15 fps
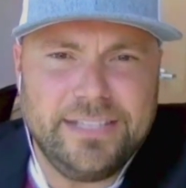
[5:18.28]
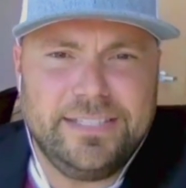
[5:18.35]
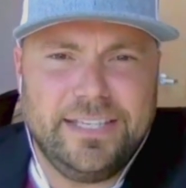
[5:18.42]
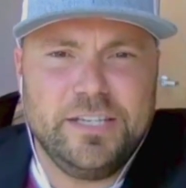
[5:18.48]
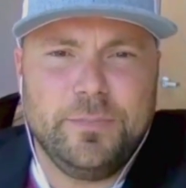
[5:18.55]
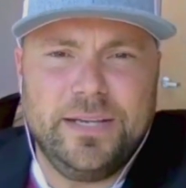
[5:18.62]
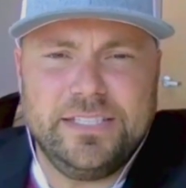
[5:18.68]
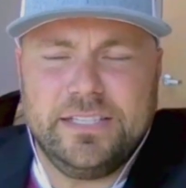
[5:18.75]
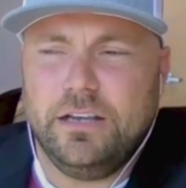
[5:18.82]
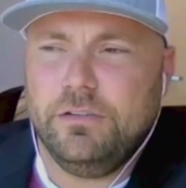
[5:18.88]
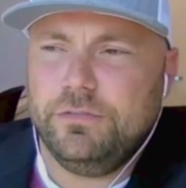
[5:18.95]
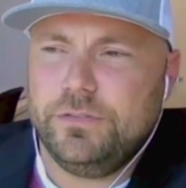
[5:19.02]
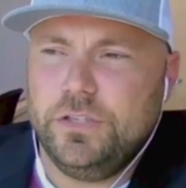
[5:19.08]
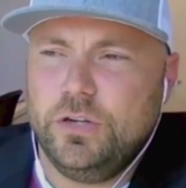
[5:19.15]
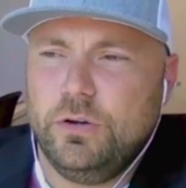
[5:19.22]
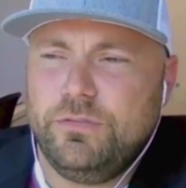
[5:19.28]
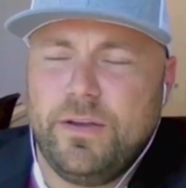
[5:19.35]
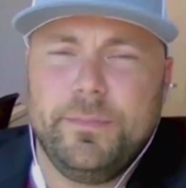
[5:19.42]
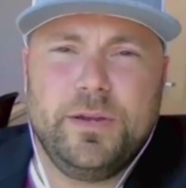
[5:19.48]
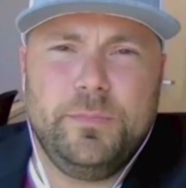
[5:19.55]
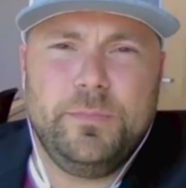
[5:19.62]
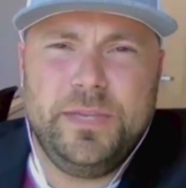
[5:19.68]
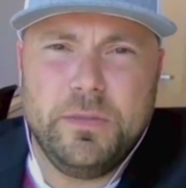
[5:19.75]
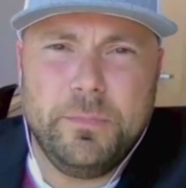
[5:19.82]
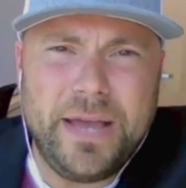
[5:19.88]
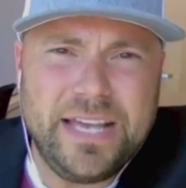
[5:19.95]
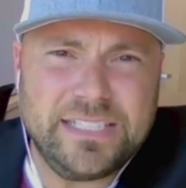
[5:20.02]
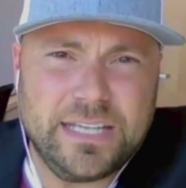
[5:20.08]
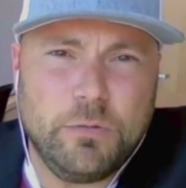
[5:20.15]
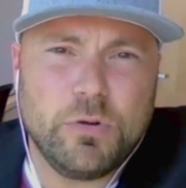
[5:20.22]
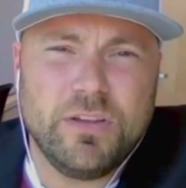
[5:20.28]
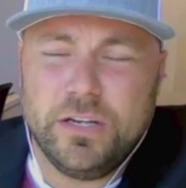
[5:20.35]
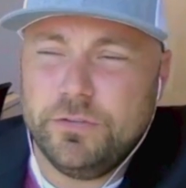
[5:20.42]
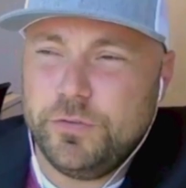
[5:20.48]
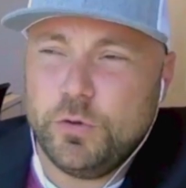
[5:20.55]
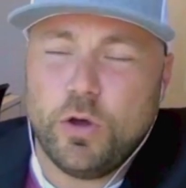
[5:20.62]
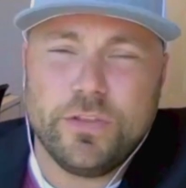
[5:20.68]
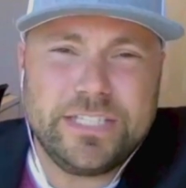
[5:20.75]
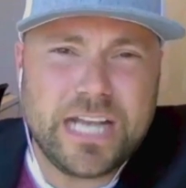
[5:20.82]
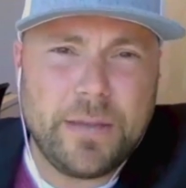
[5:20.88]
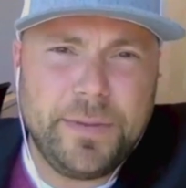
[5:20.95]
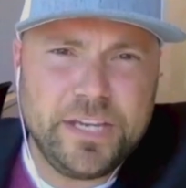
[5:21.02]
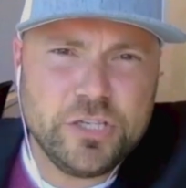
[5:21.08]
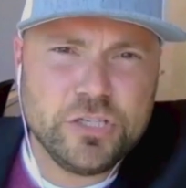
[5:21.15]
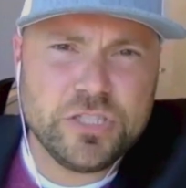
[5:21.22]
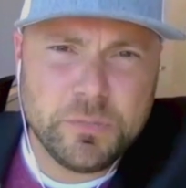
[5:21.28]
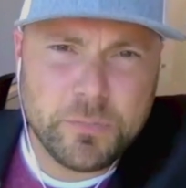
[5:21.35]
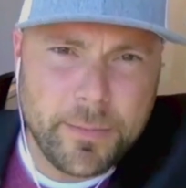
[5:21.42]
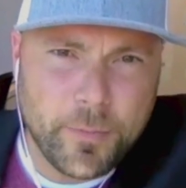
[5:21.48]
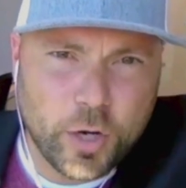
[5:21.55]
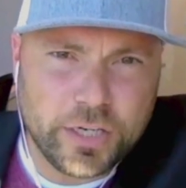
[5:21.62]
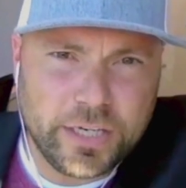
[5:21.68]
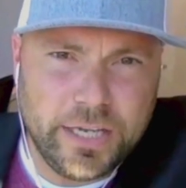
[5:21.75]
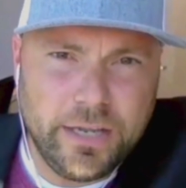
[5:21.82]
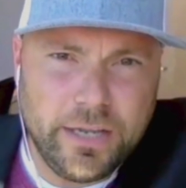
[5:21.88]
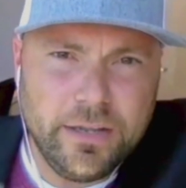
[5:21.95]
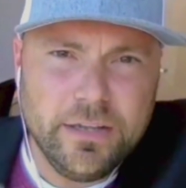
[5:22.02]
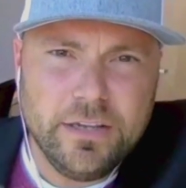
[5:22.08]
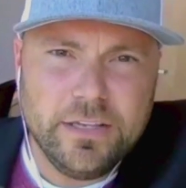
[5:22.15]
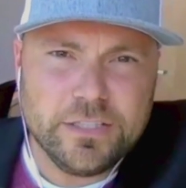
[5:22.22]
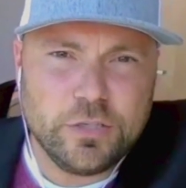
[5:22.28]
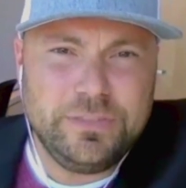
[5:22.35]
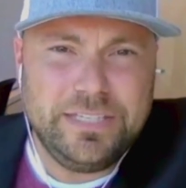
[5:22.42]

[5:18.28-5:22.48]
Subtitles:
And I said to myself, you know, if I'm going to be the best, I want to interview all the top agents in my market.